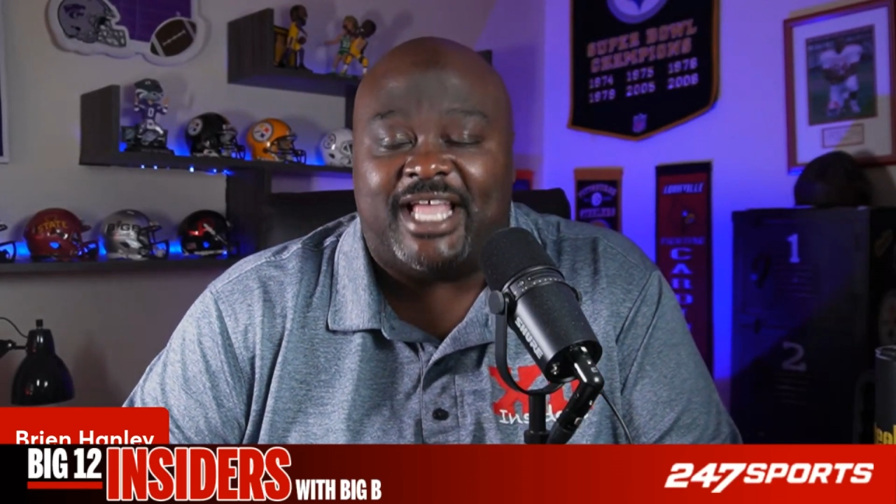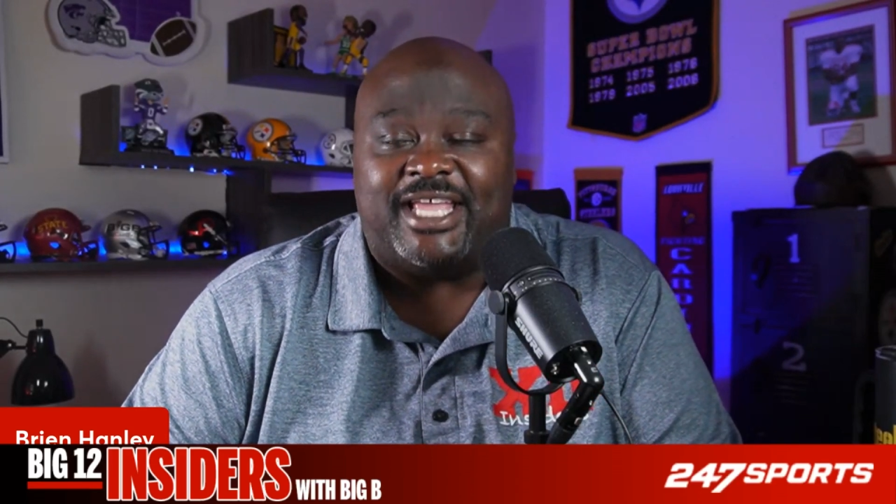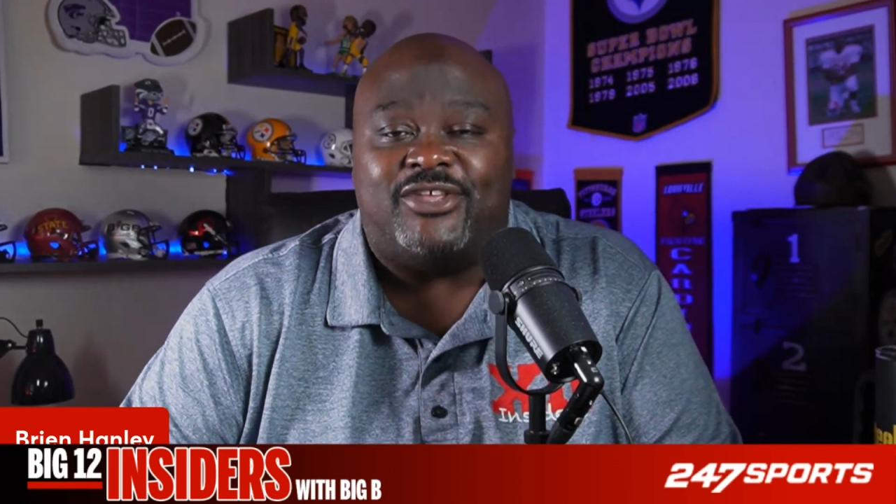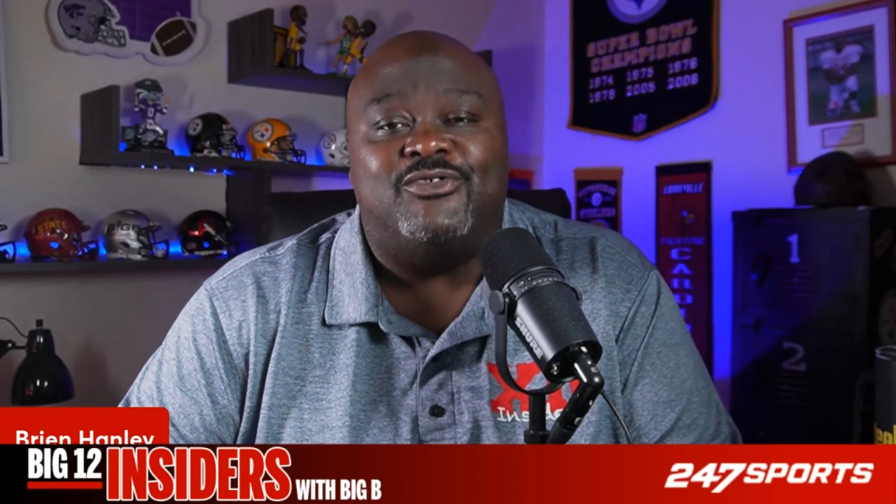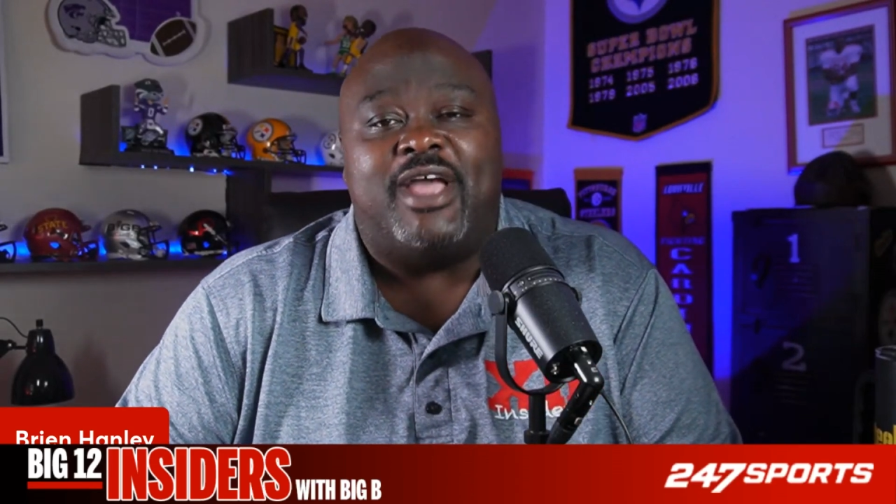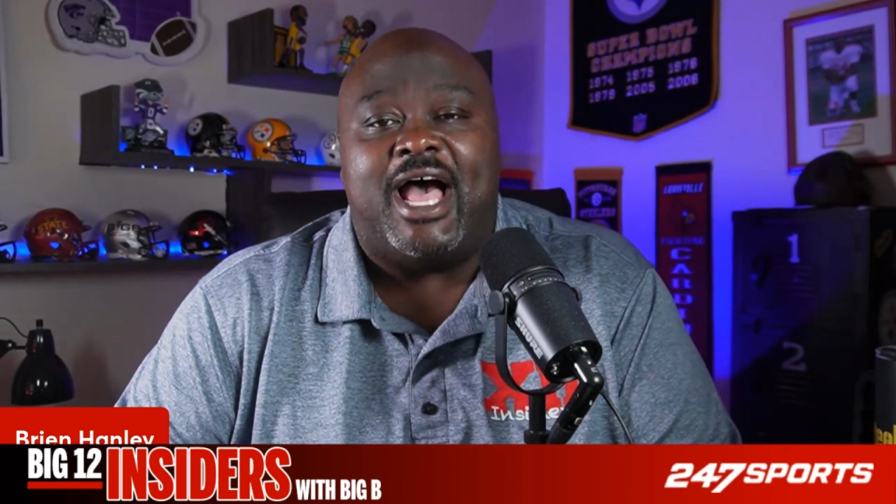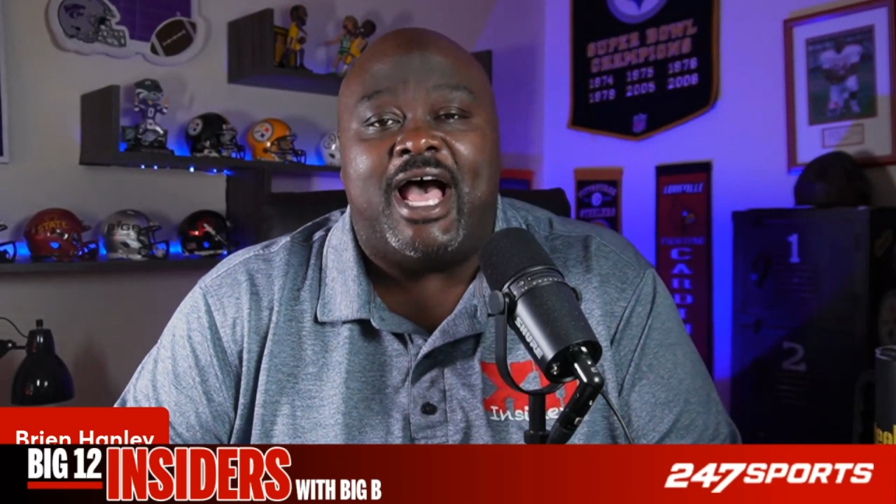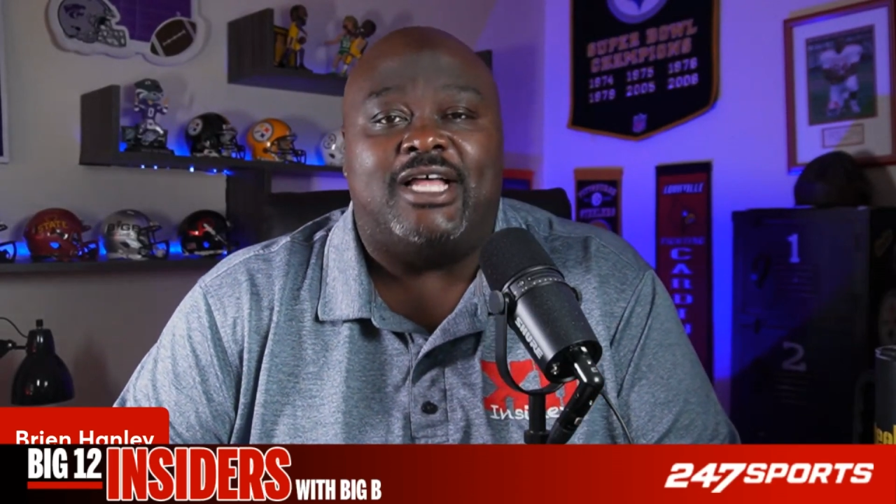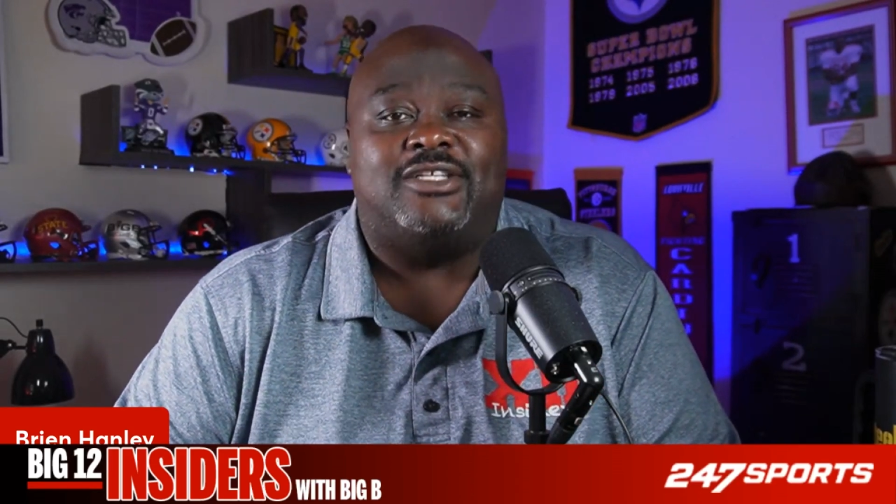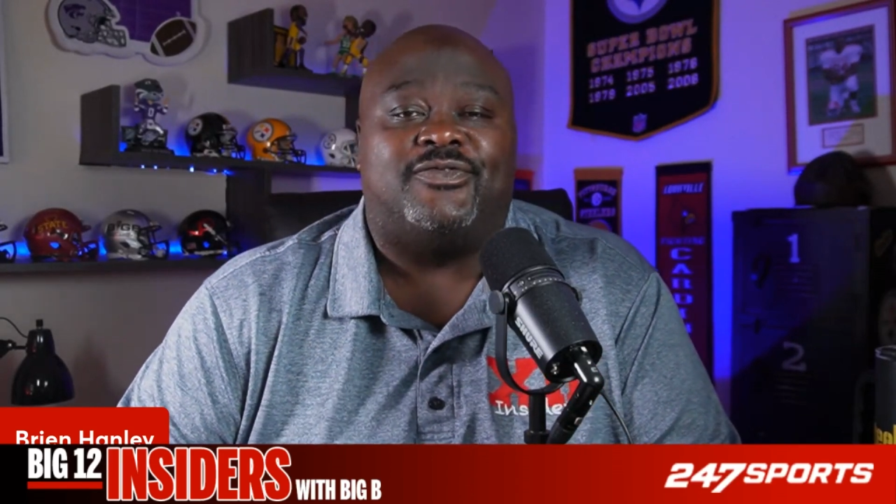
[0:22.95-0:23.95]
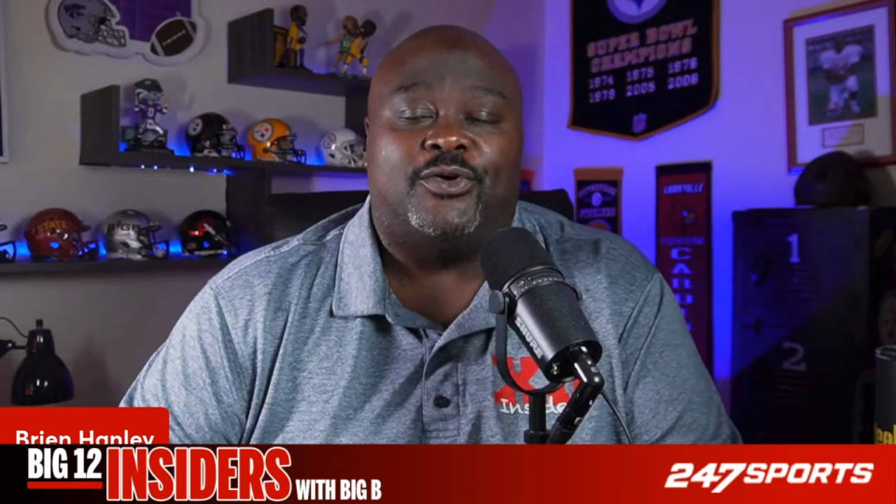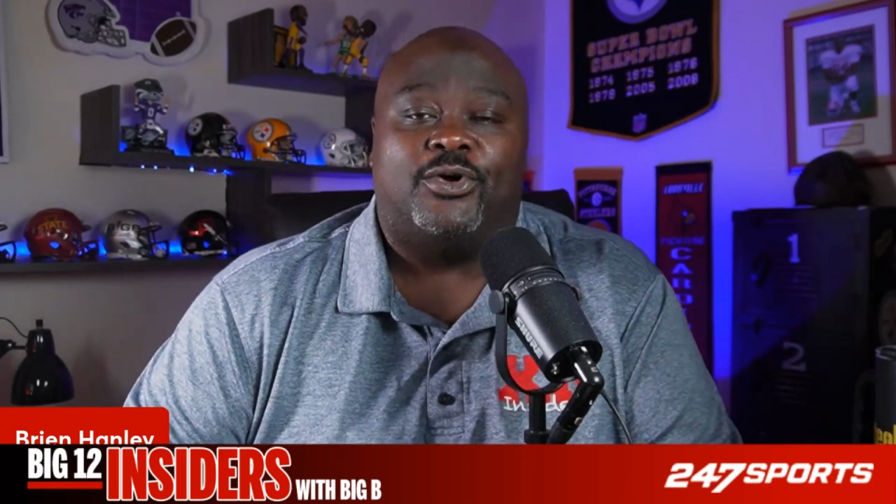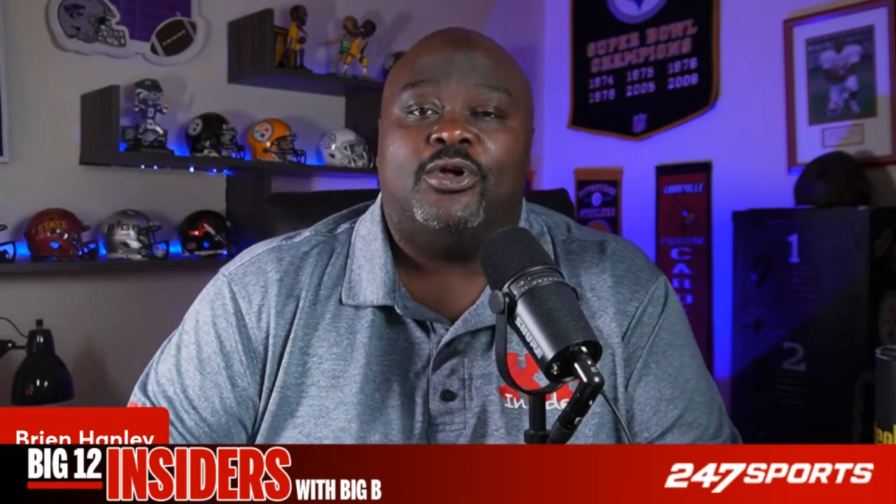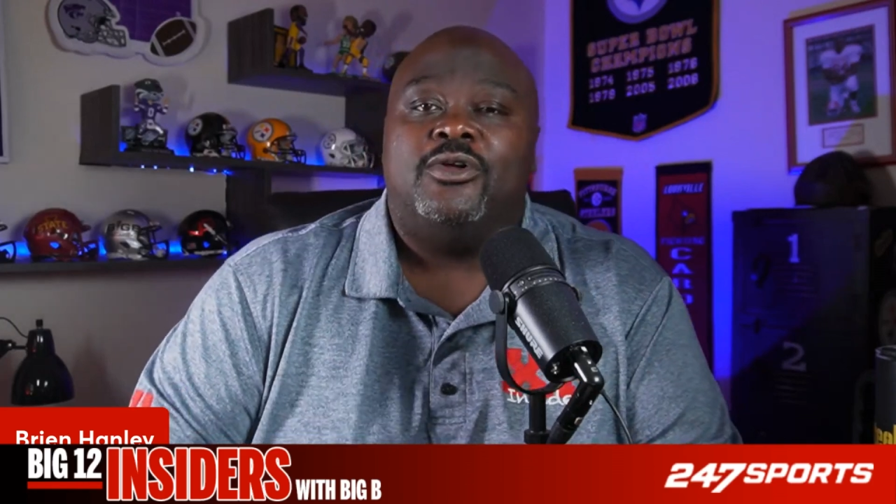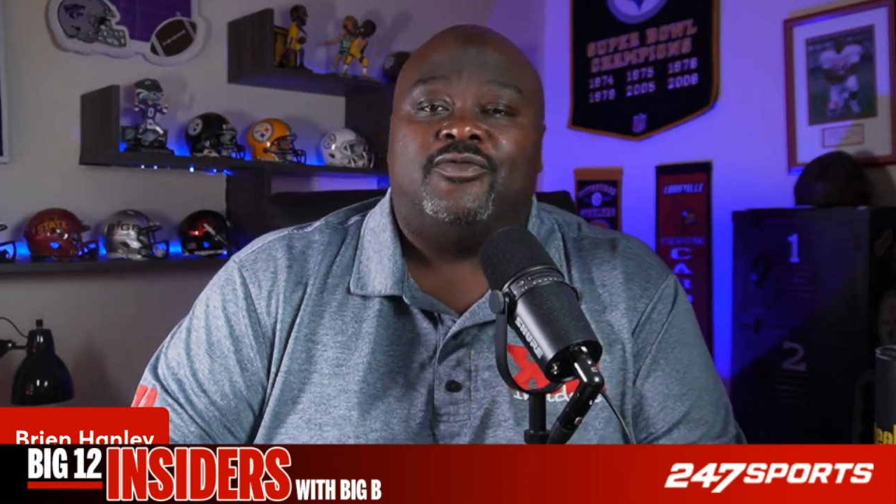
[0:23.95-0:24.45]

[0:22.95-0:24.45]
Thank you guys for